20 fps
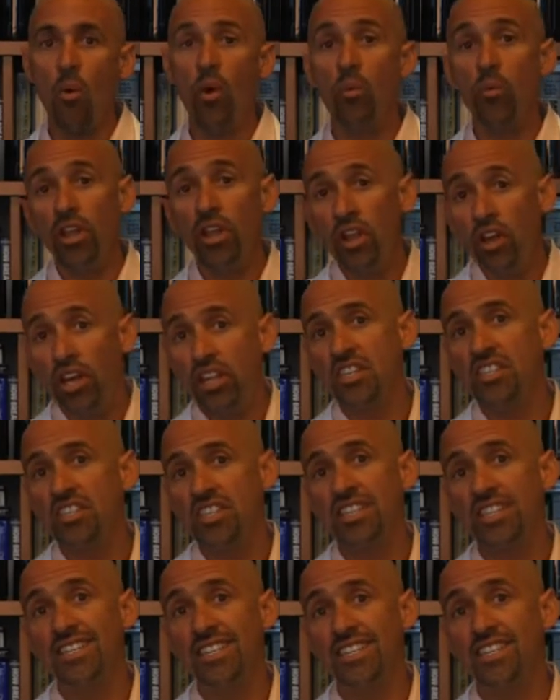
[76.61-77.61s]
When we look at the
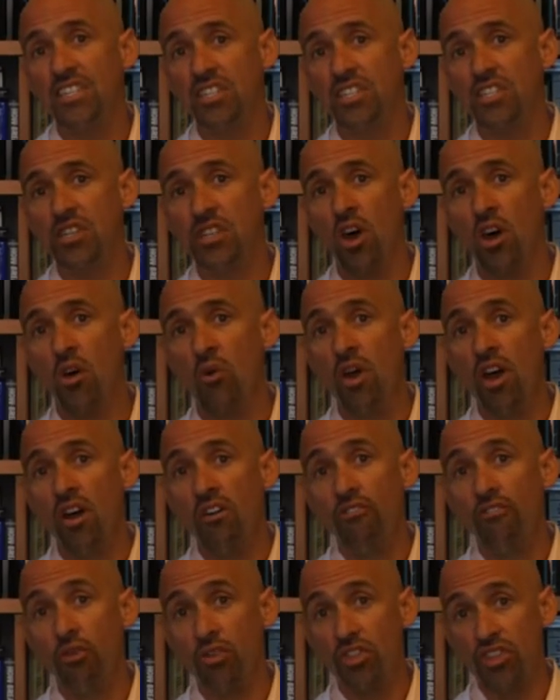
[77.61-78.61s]
statistics, though,
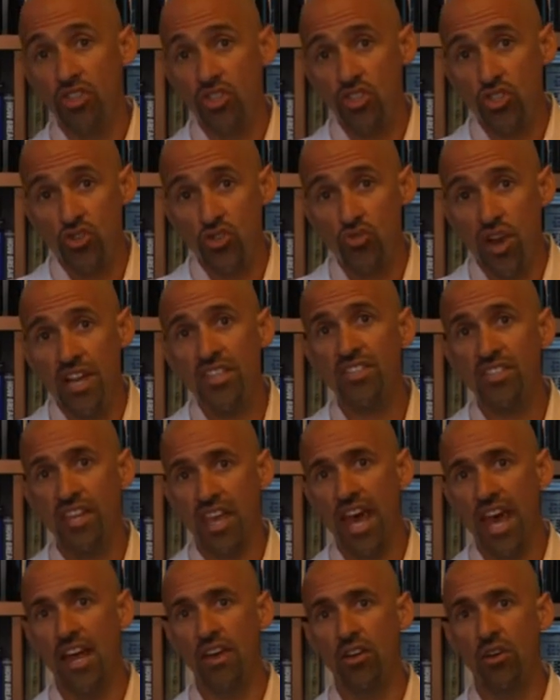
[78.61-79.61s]
for the stress
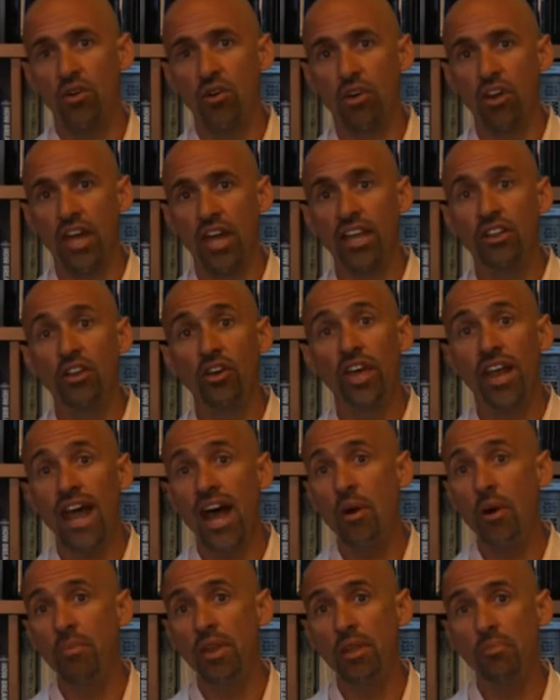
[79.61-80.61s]
category and look at
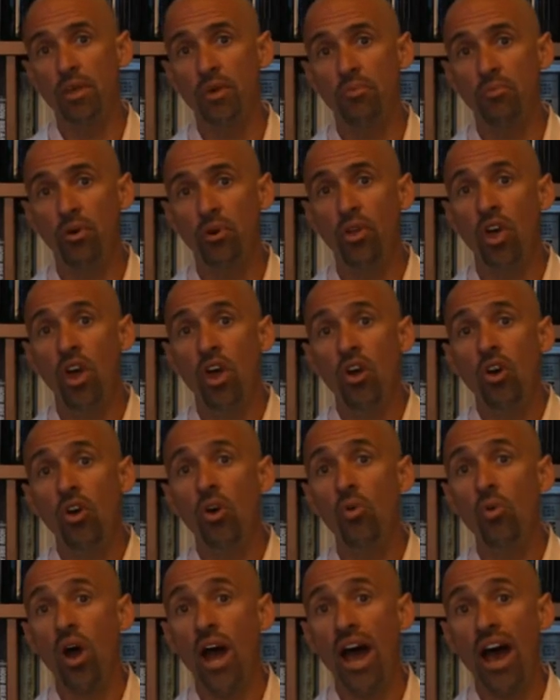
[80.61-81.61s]
how many people
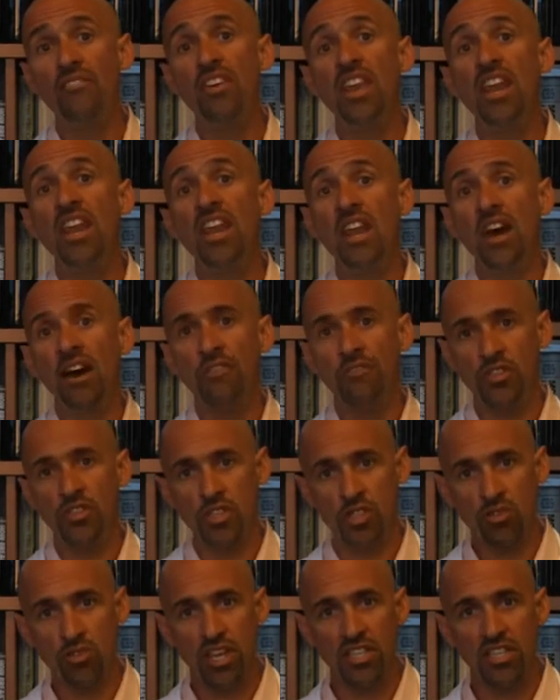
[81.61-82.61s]
who will have enough
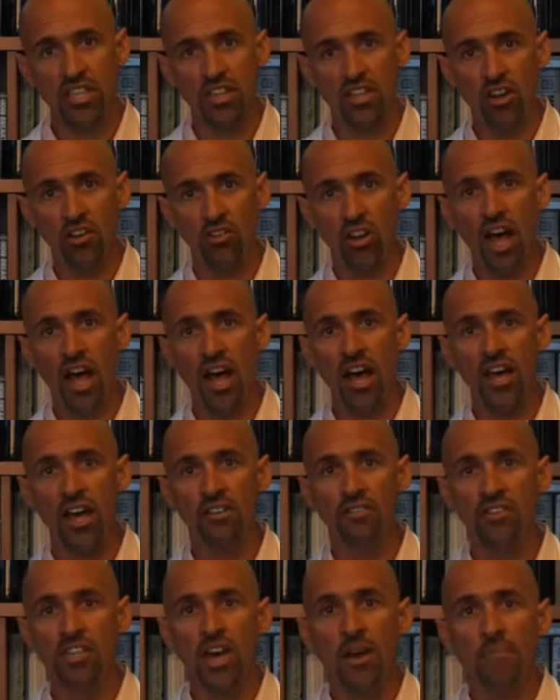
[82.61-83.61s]
stress in their
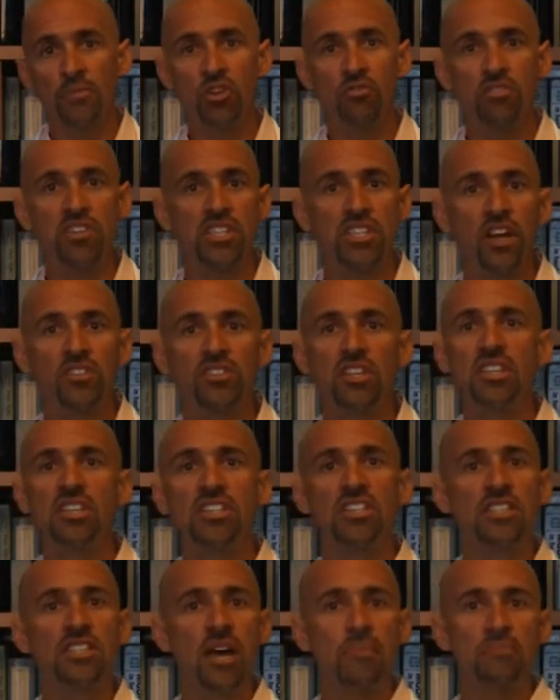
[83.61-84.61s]
lives to result in
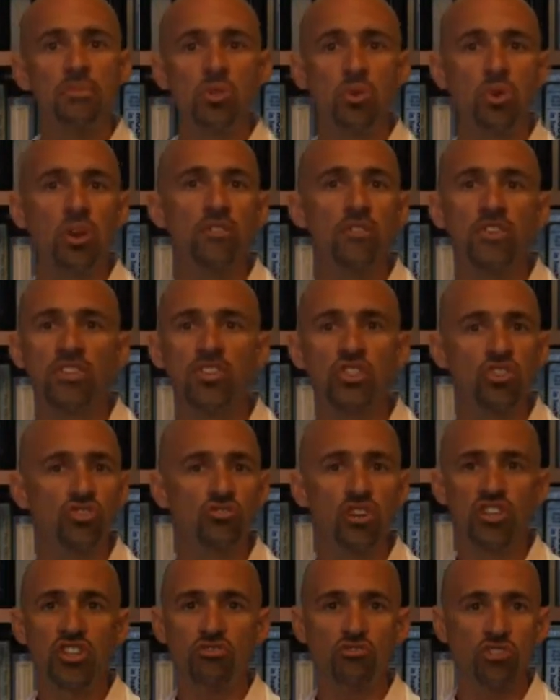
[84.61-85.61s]
some sort of a
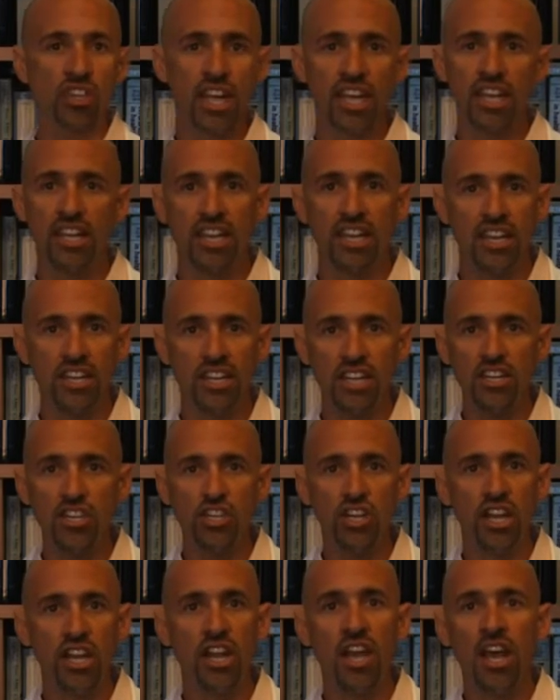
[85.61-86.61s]
stress-related
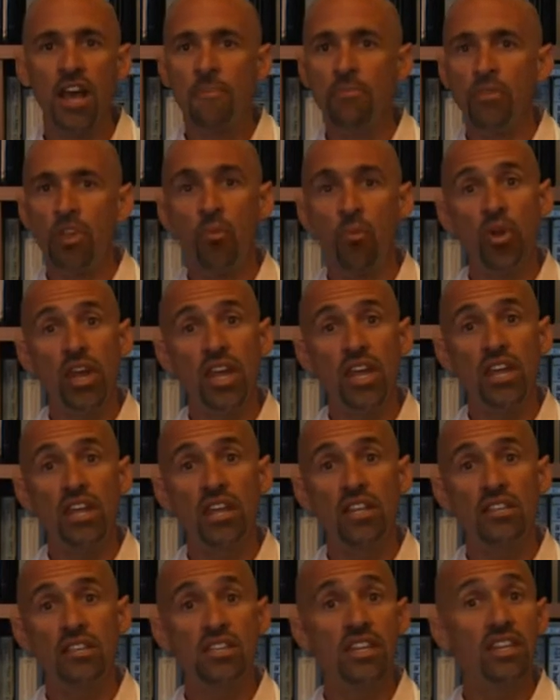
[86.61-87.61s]
condition,
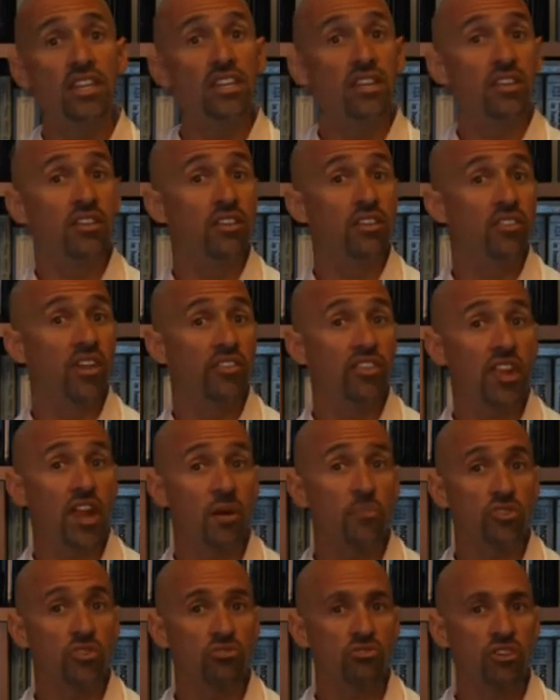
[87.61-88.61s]
we see that the
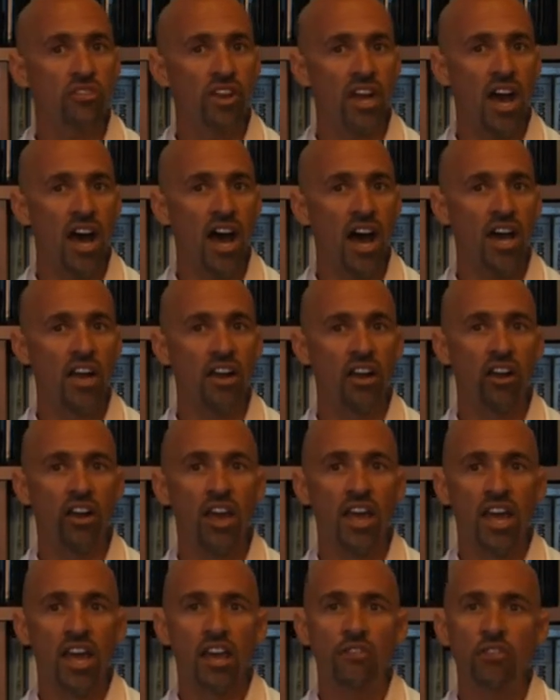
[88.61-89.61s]
numbers are even
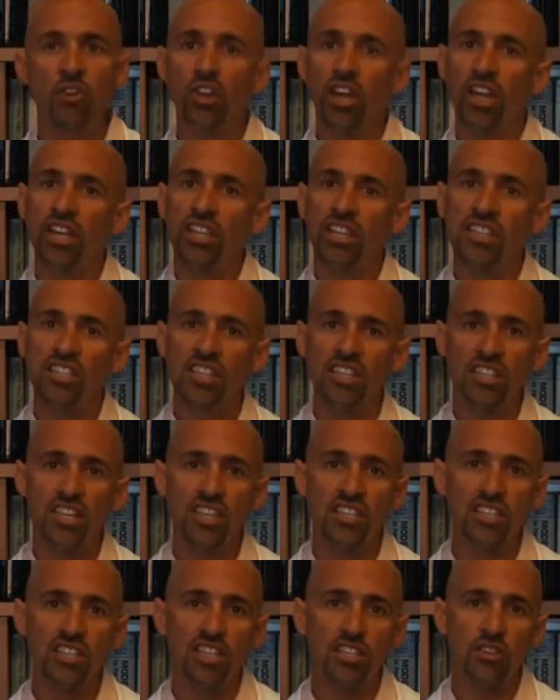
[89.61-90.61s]
higher. If you look at the
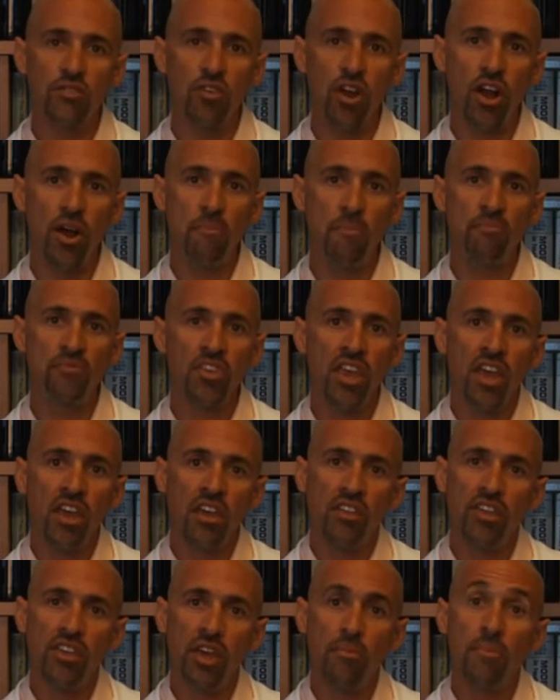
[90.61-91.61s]
statistics from
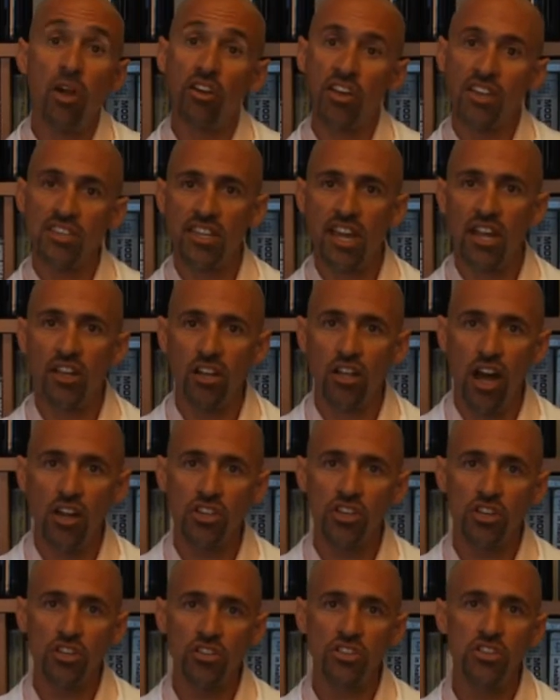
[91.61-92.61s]
the American
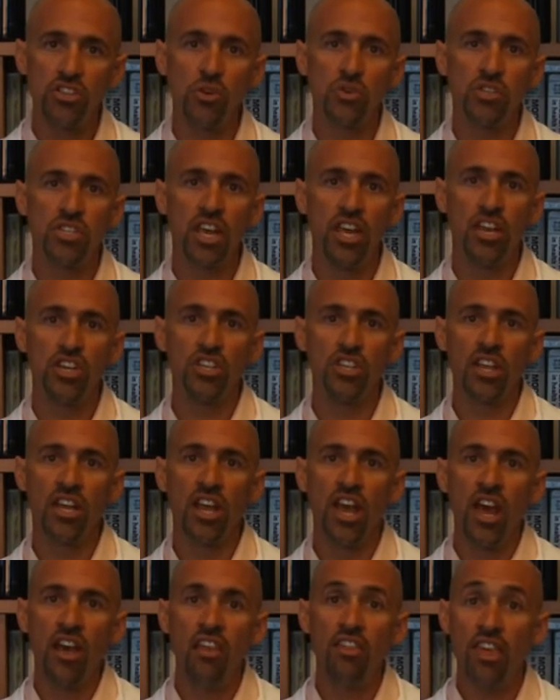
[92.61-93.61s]
Psychological
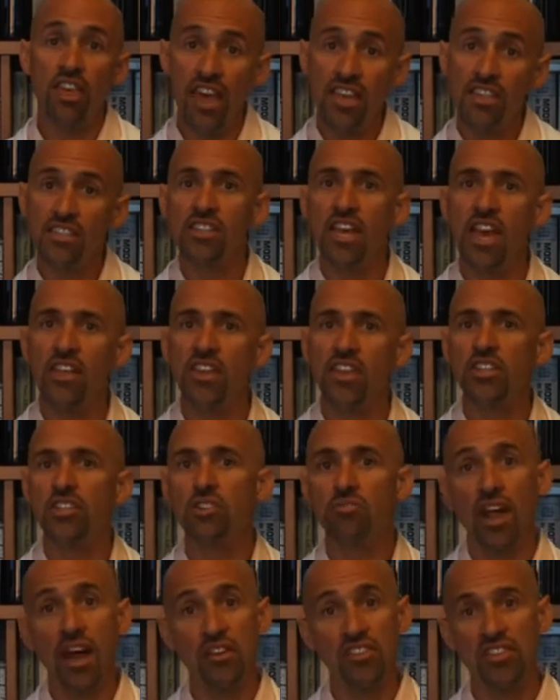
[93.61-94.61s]
Association, they say that
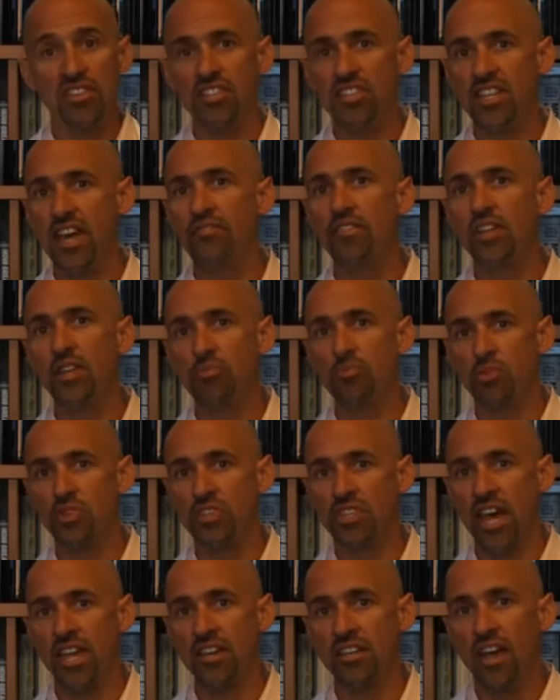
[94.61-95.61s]
it's around
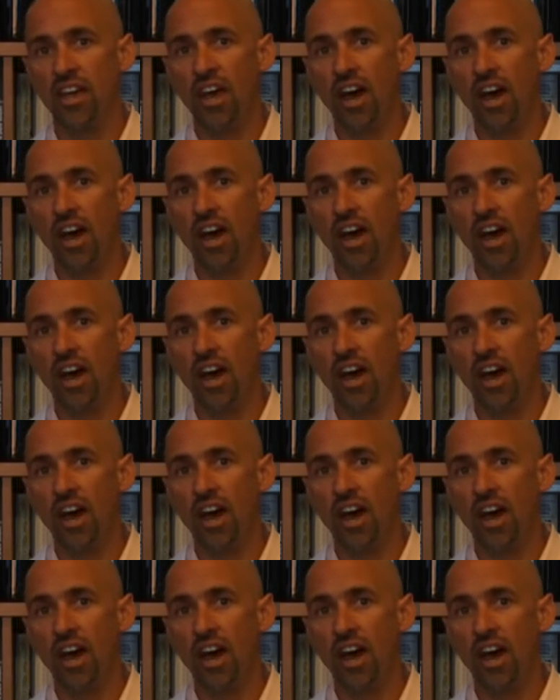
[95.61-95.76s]
70%